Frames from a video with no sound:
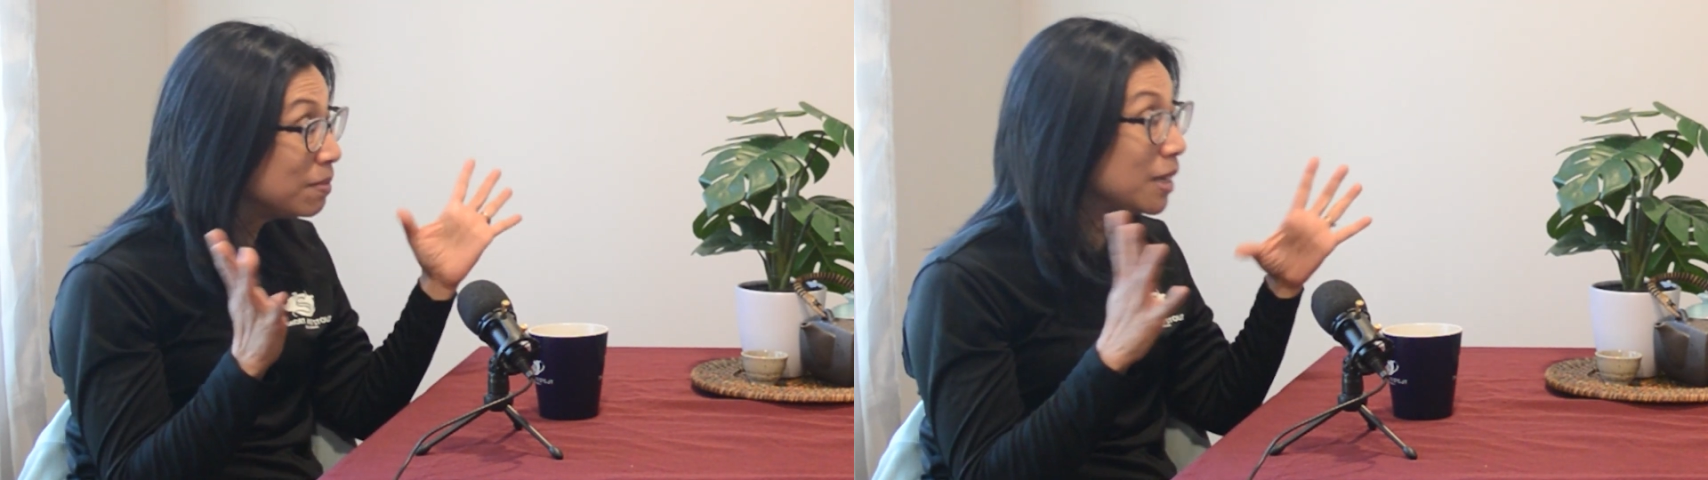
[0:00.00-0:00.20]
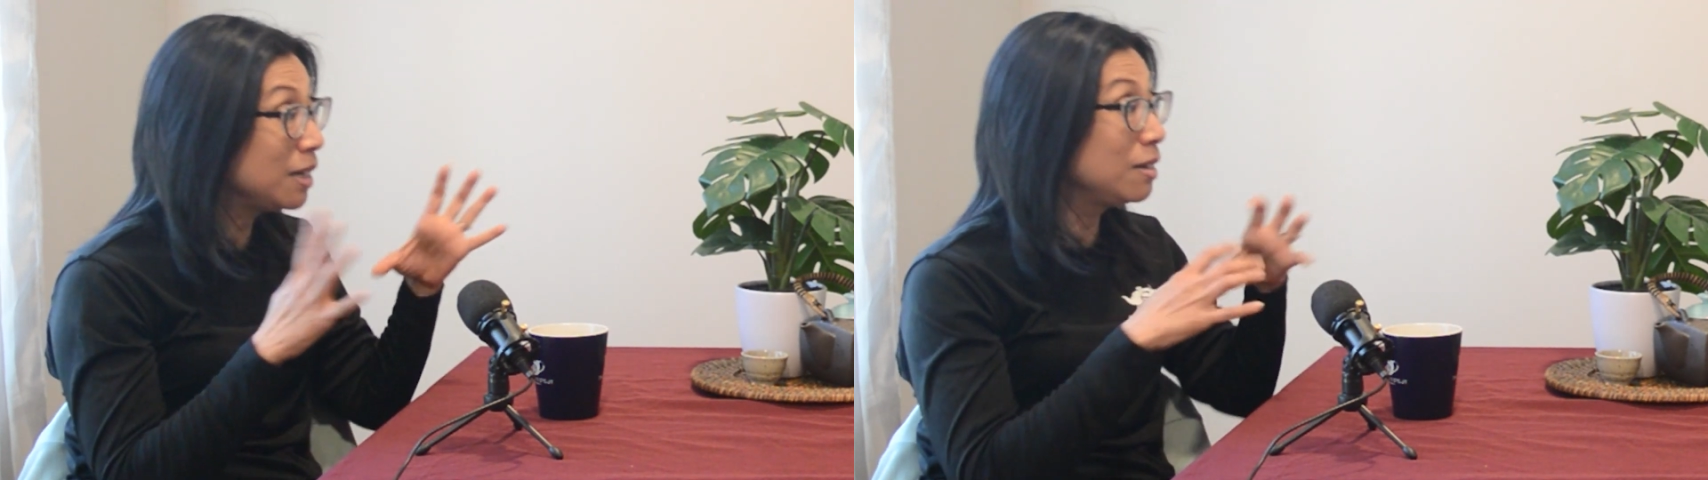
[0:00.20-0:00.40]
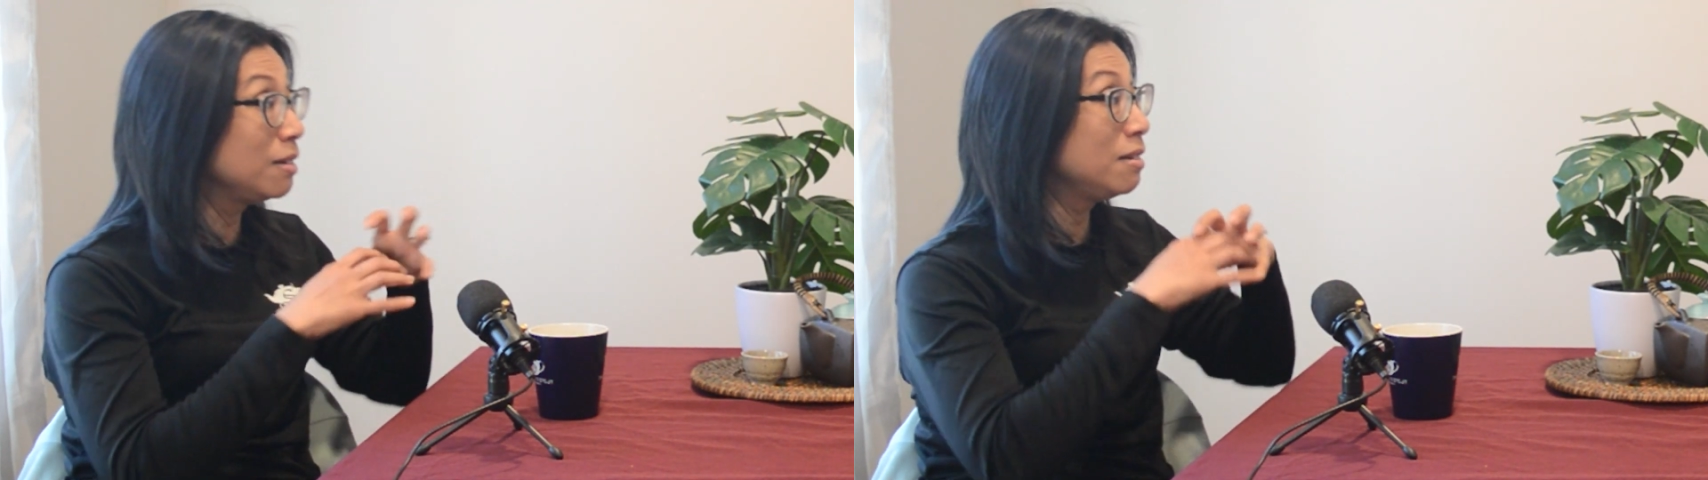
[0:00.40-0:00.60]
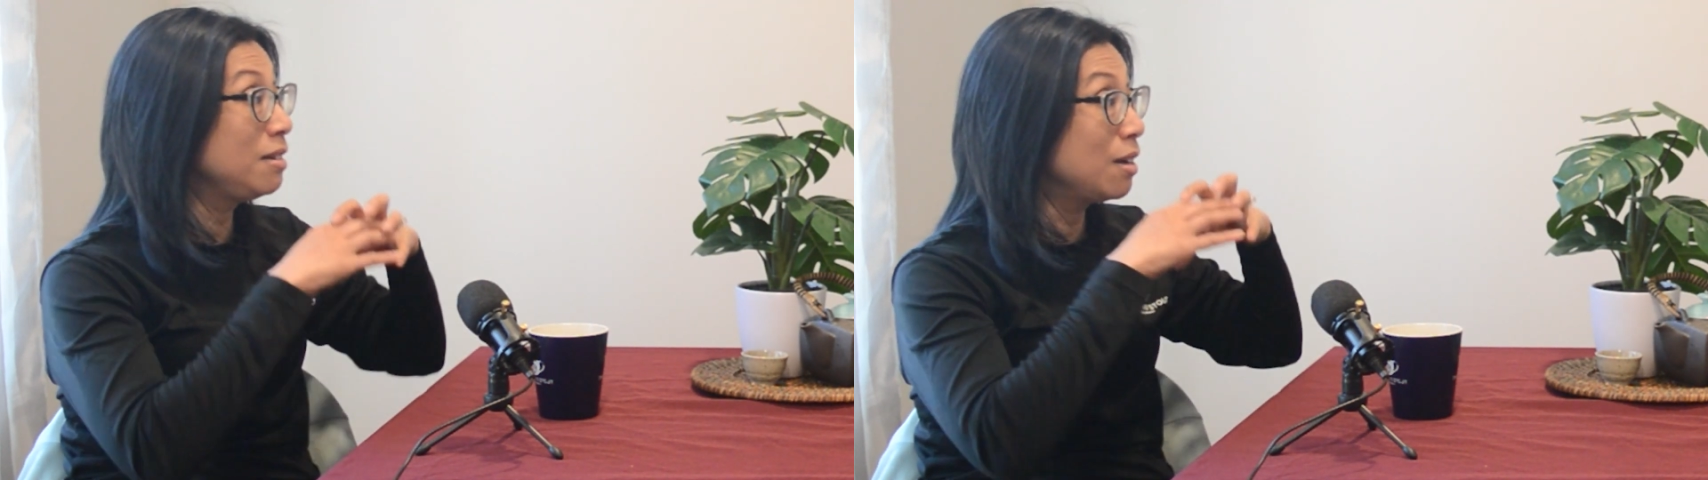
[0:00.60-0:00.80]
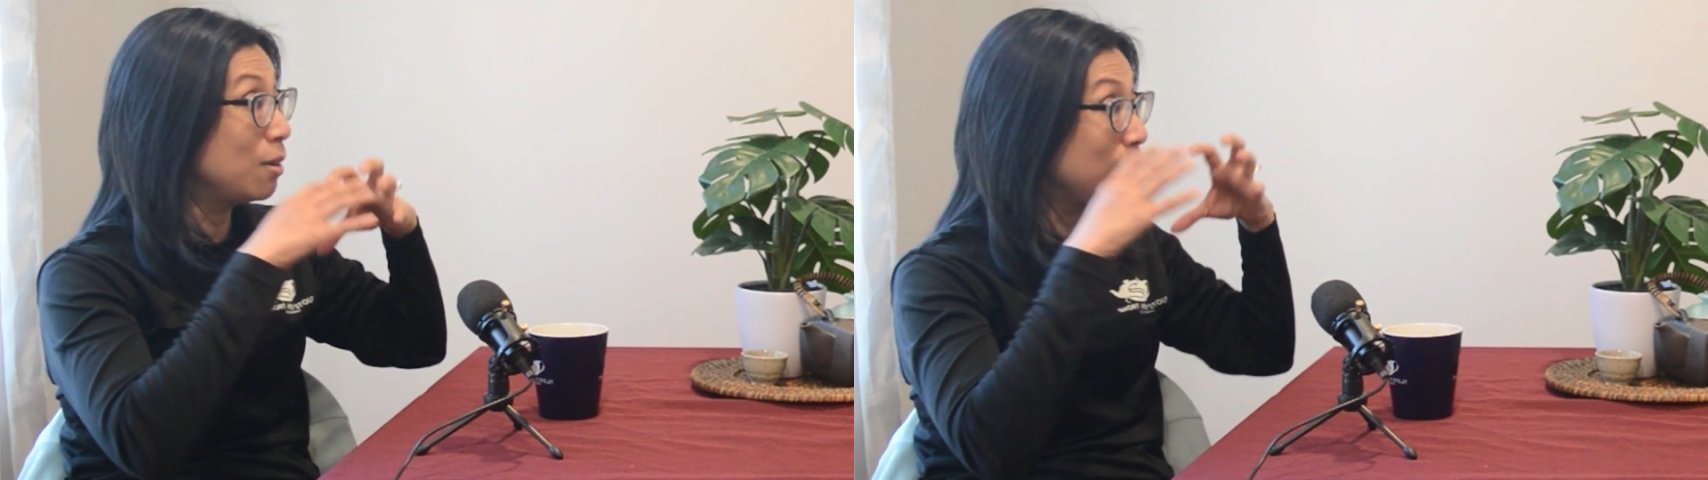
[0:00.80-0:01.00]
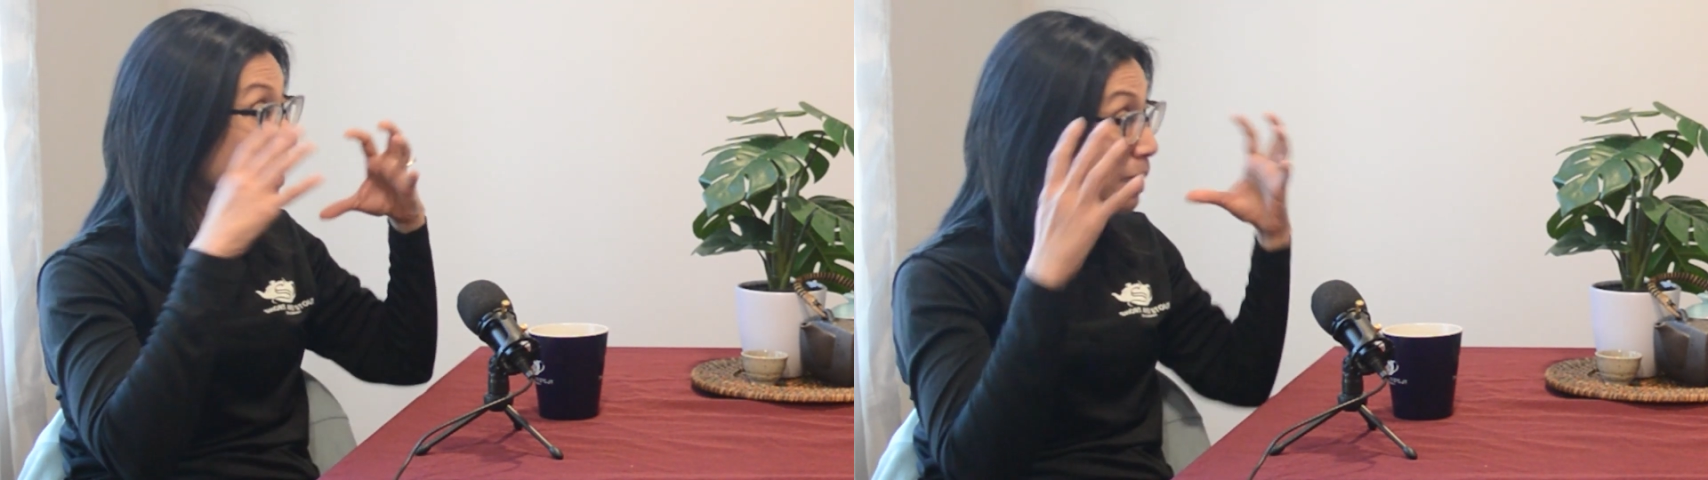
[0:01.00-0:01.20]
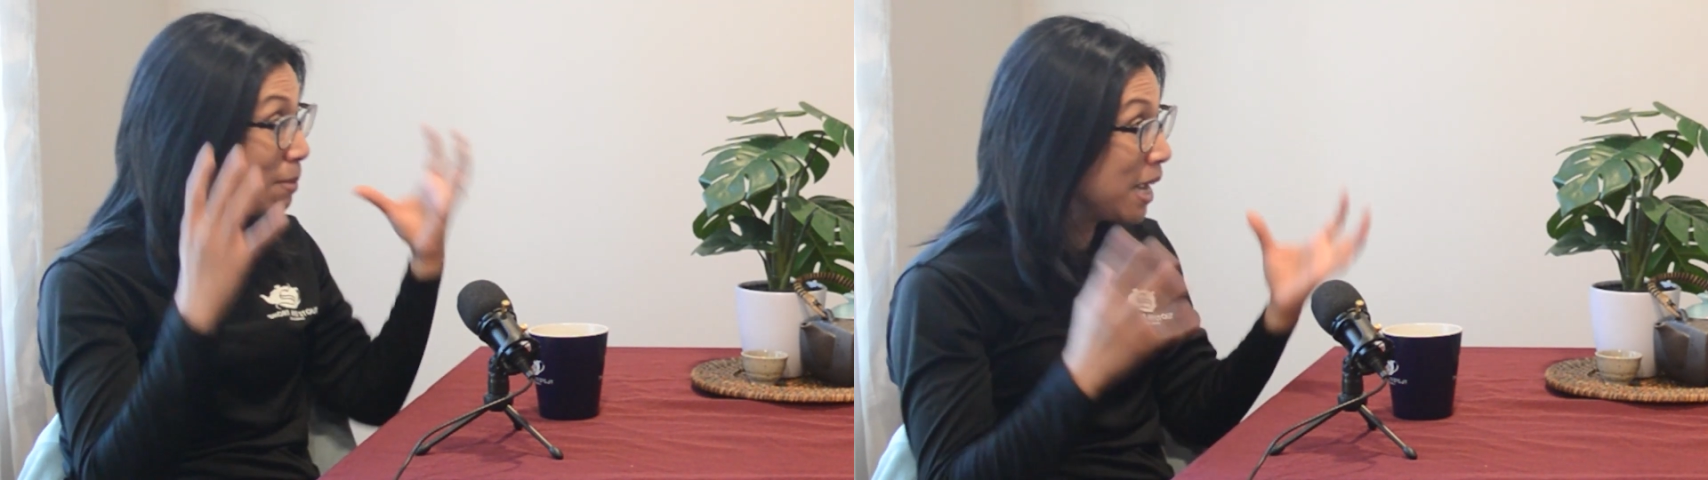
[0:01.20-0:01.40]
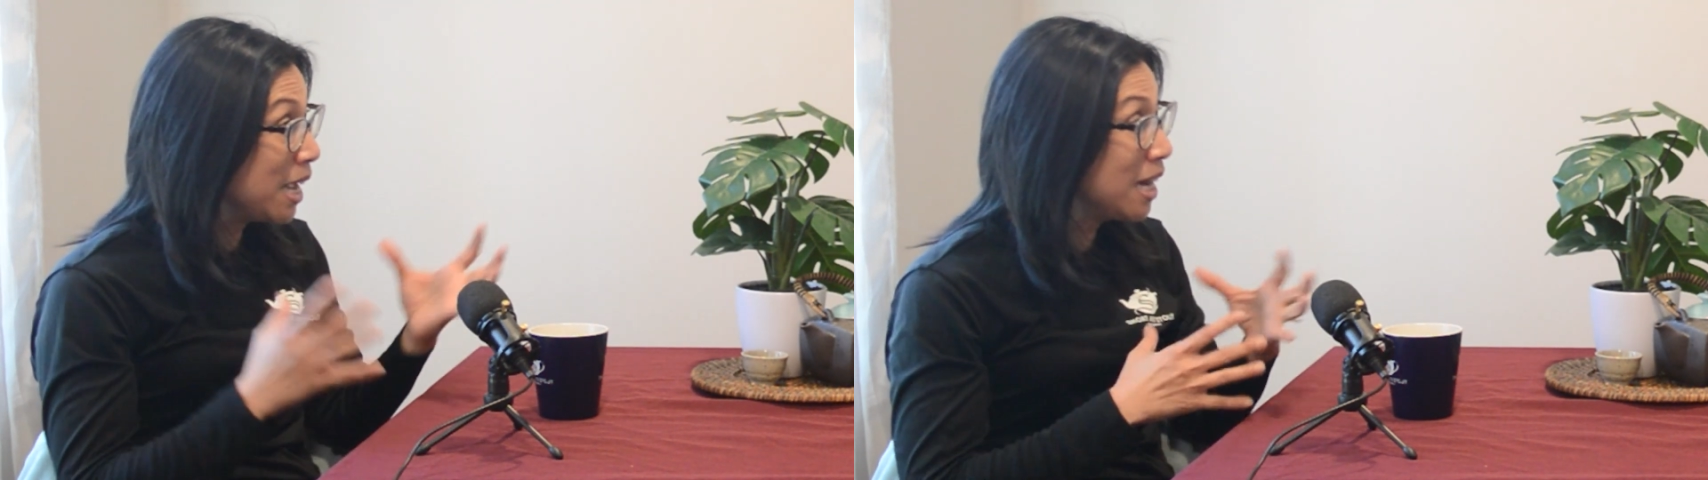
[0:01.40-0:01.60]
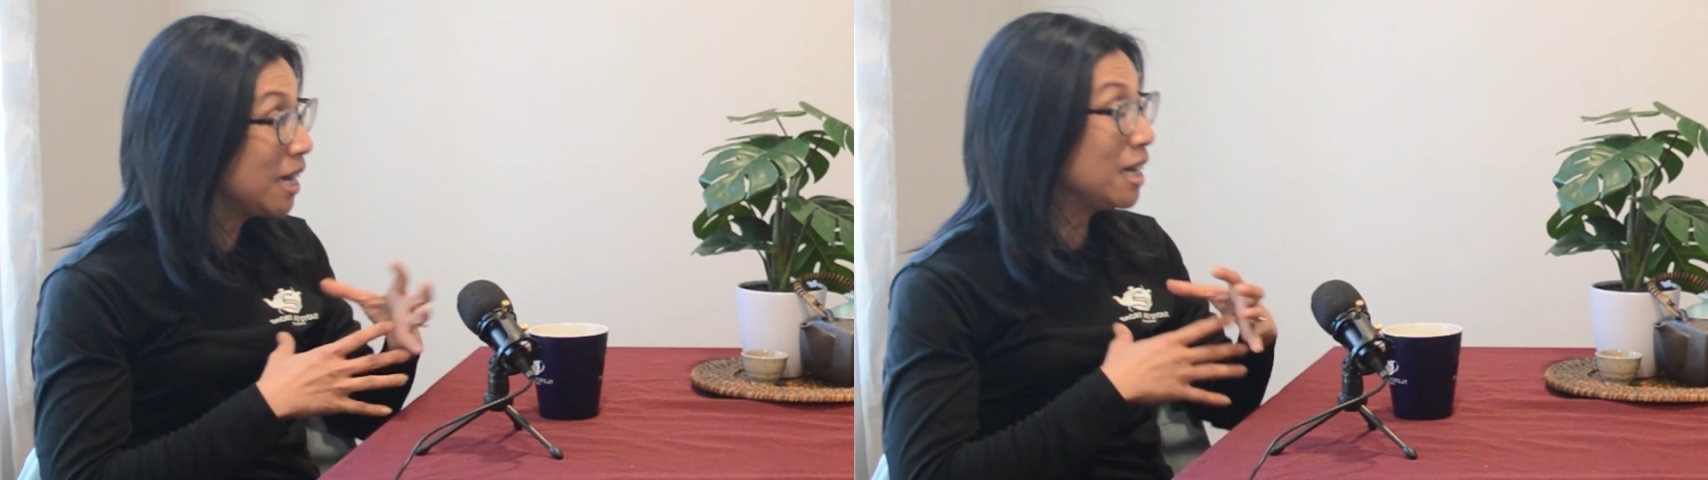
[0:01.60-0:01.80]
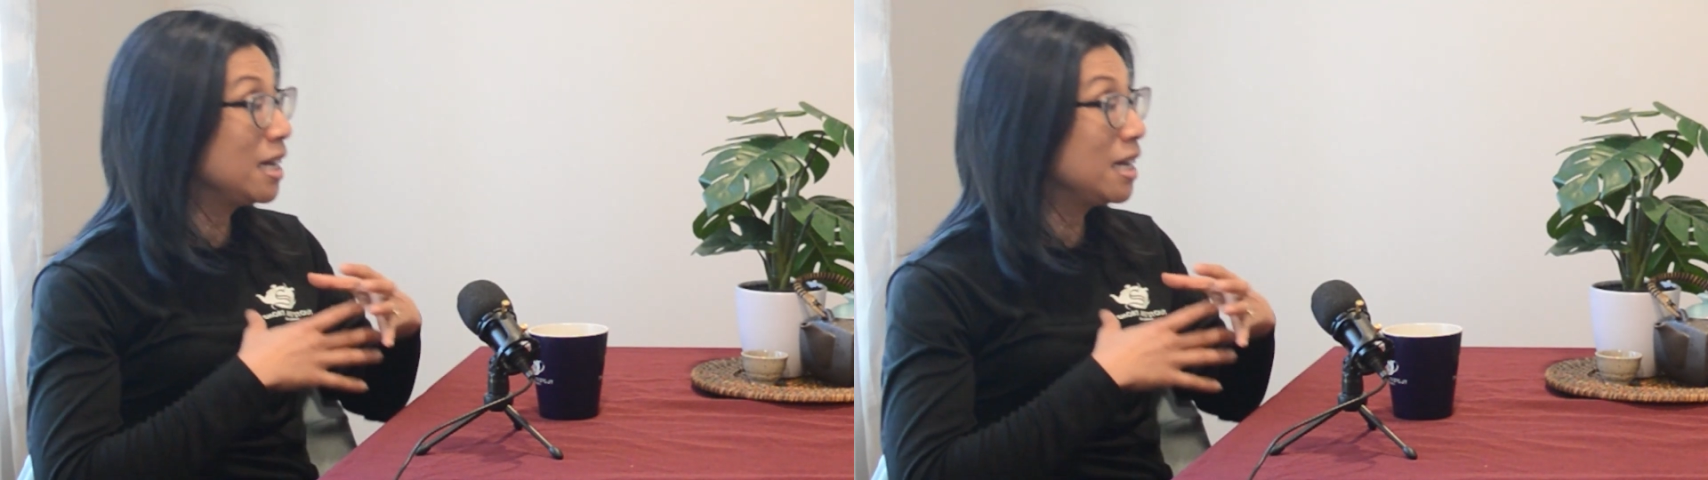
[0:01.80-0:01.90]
and expand and